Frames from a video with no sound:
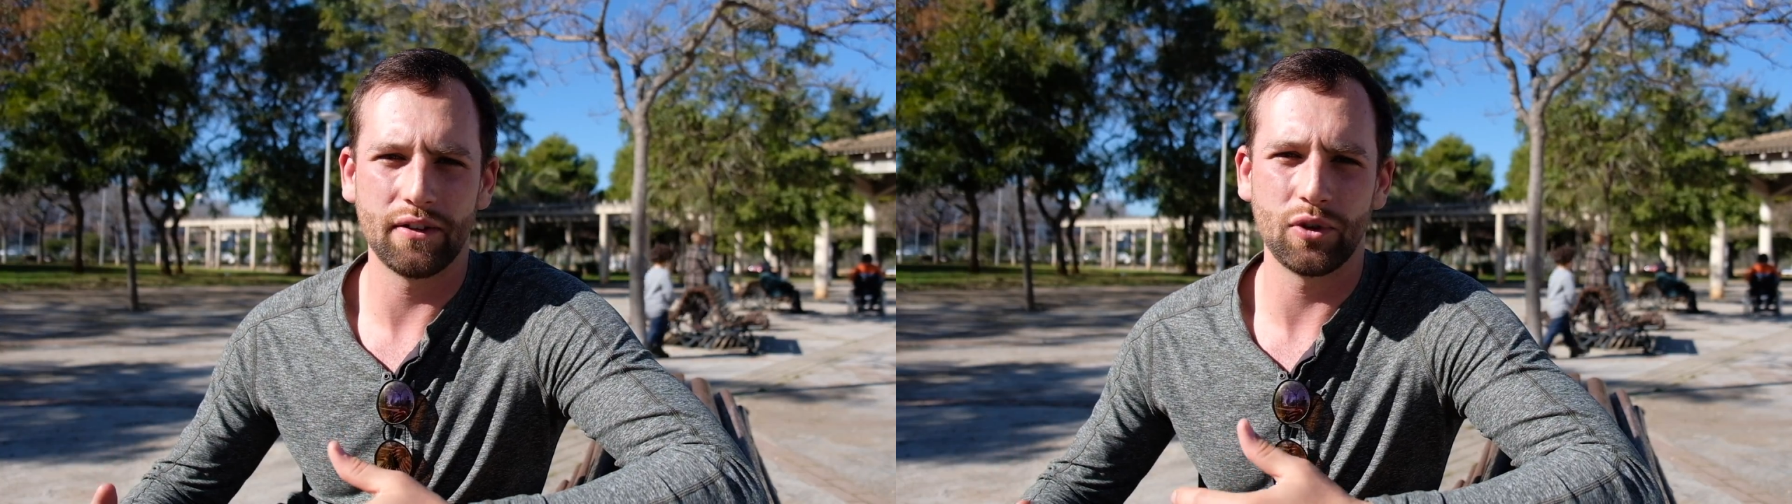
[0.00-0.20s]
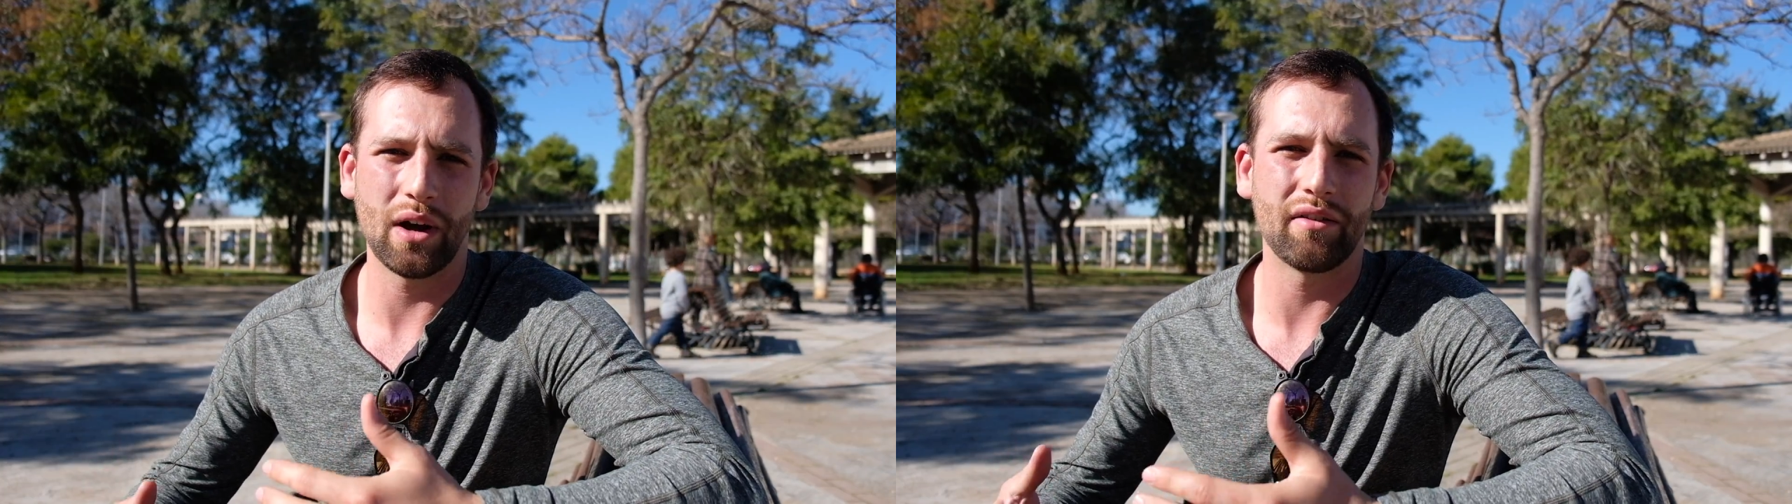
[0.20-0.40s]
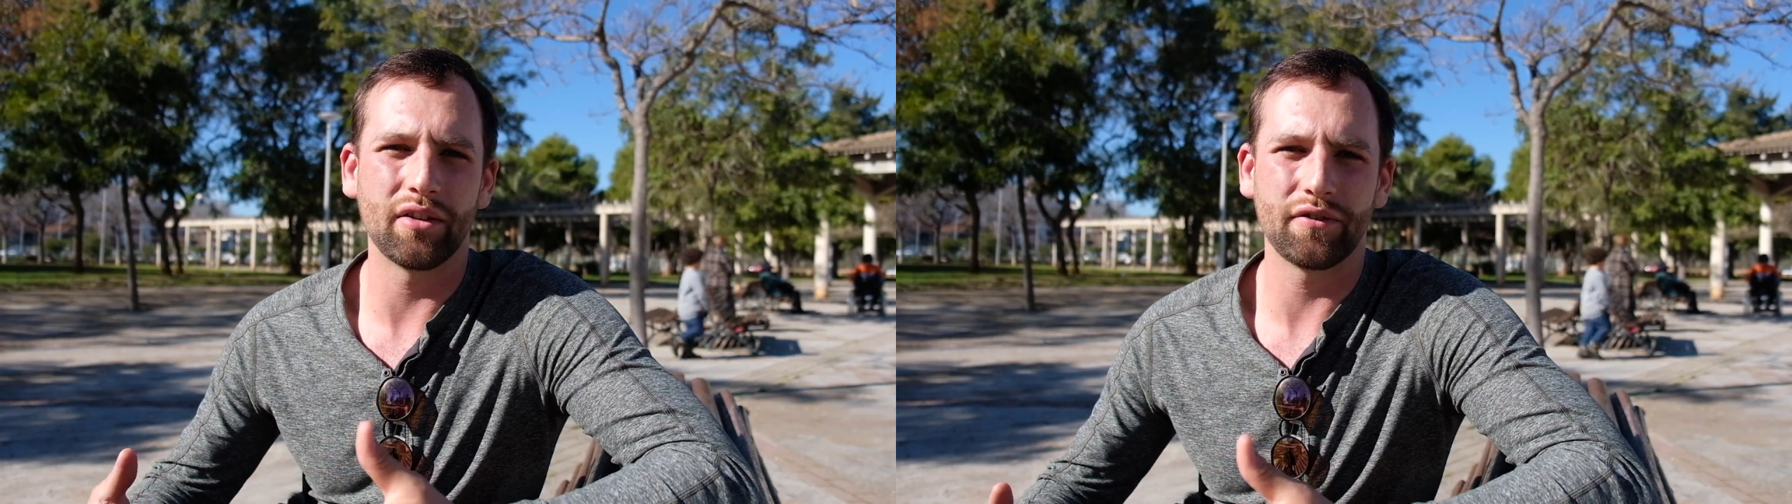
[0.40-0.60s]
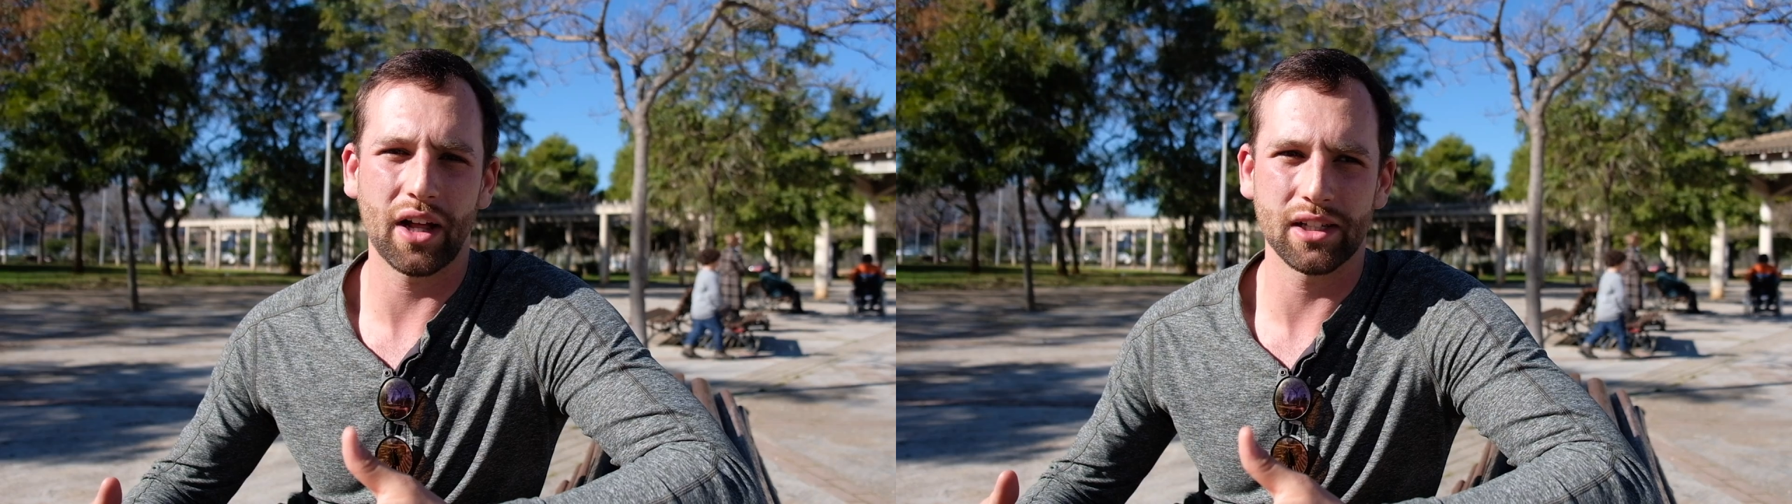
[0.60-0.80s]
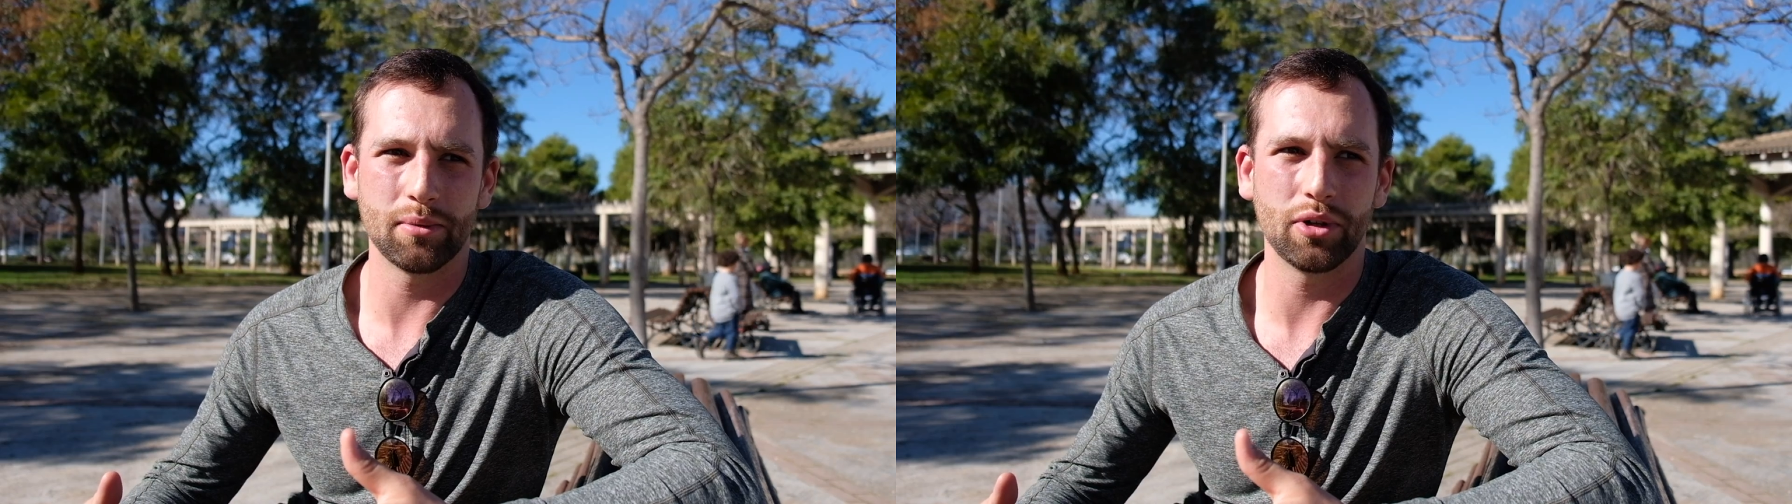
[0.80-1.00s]
if you have a
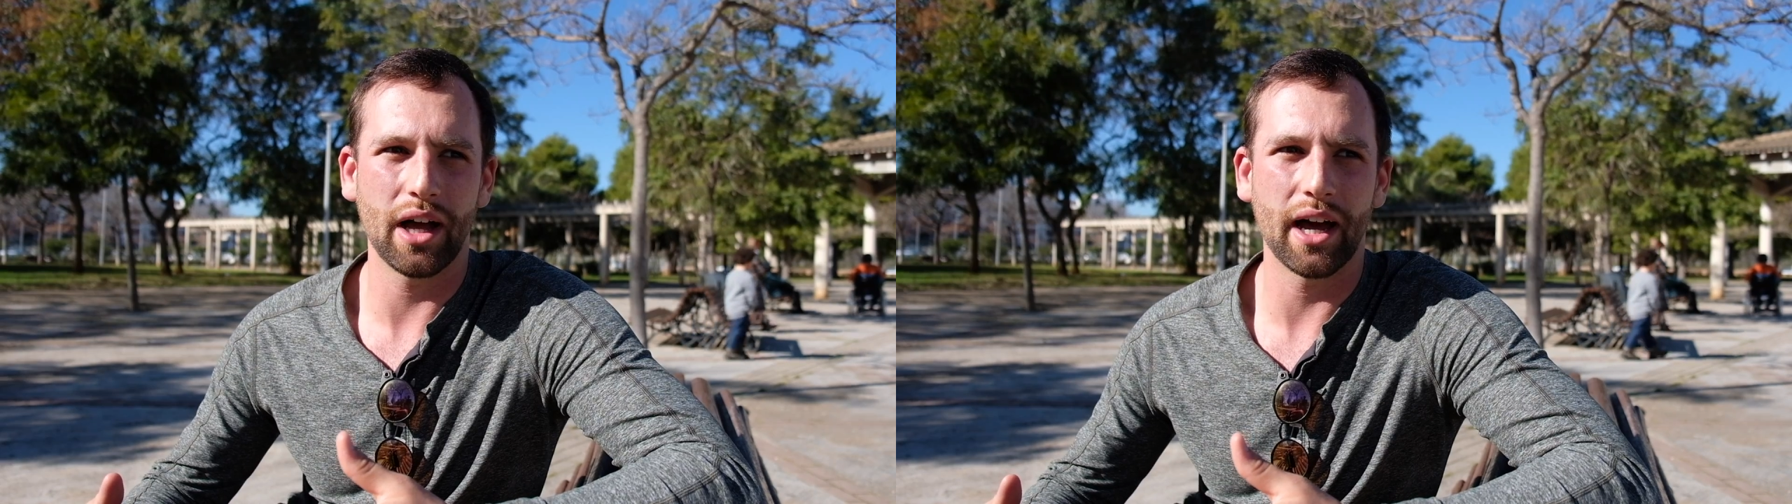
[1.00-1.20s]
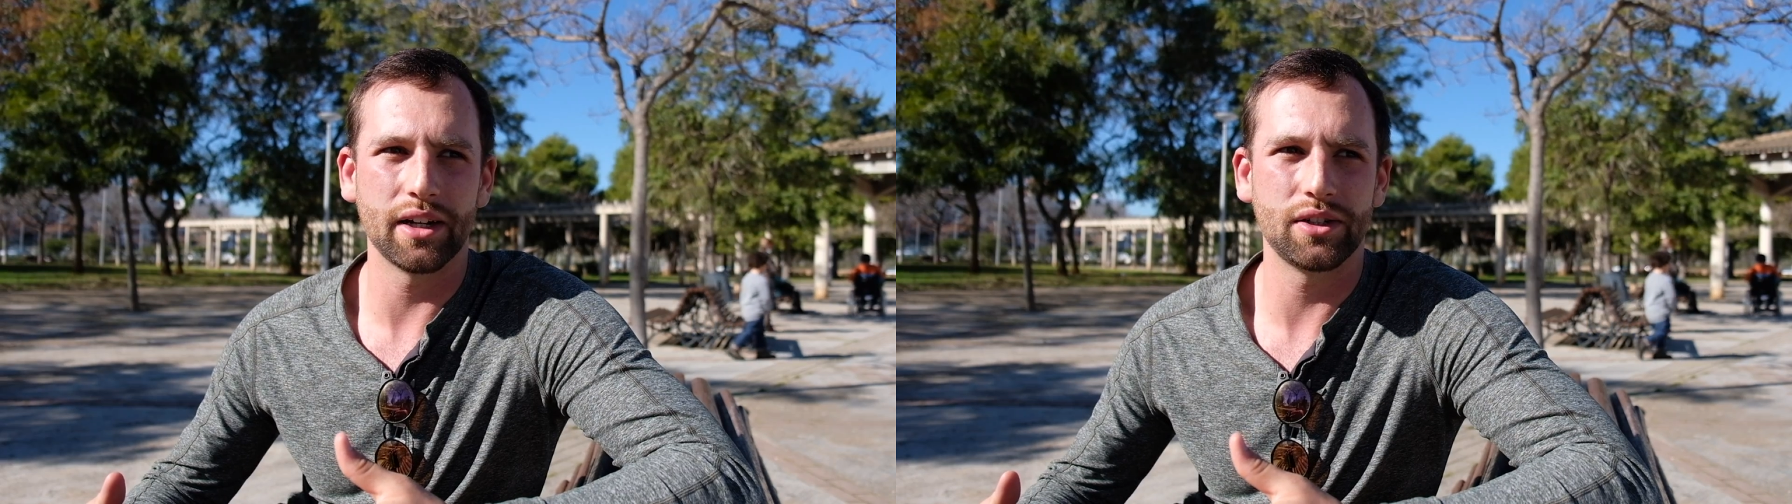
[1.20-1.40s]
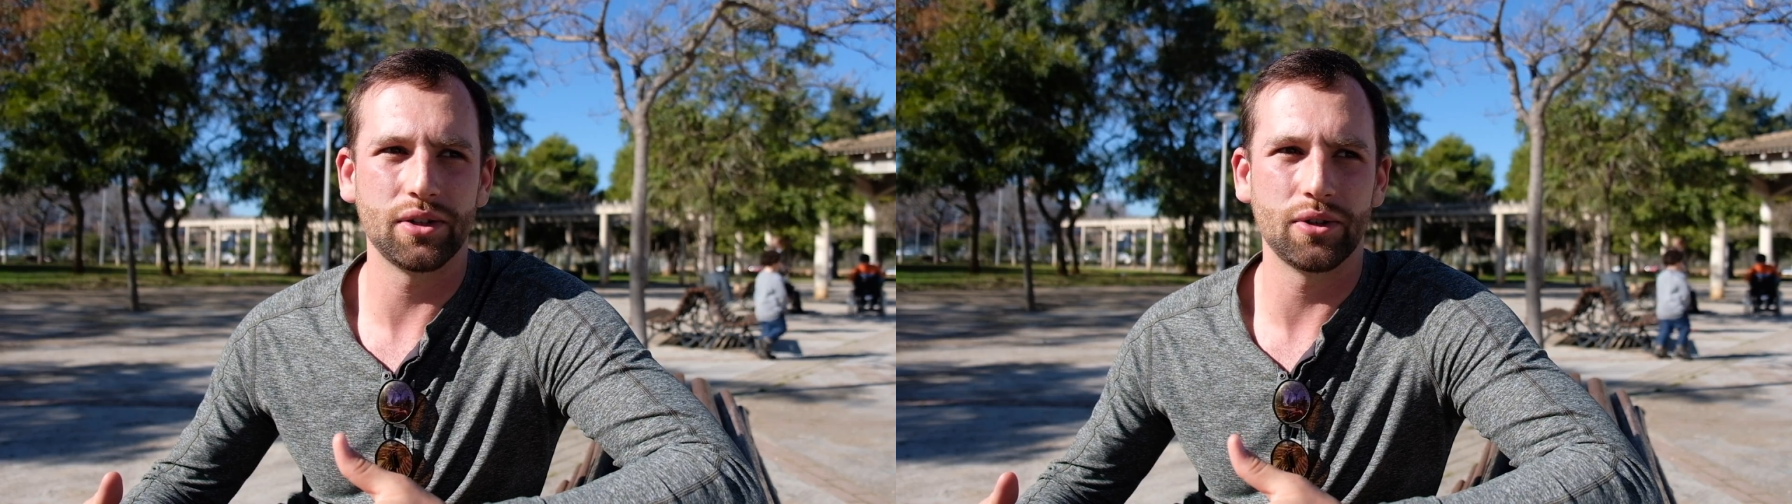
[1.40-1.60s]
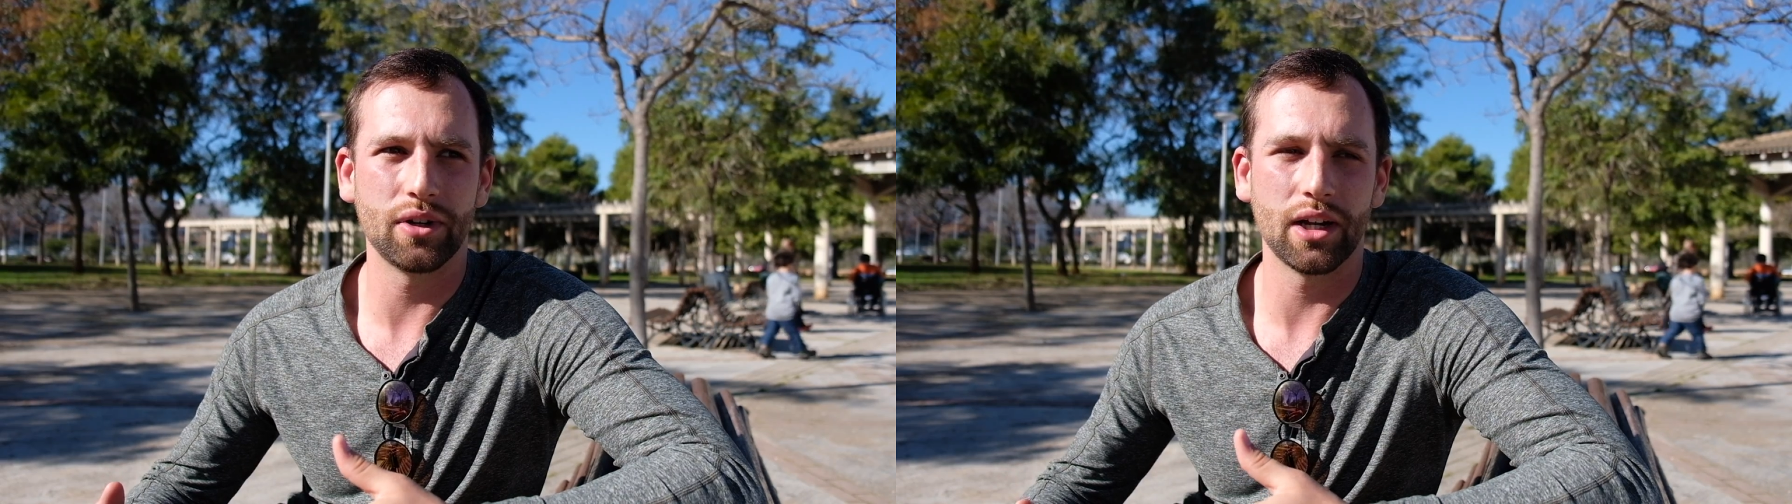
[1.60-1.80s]
flexible attitude,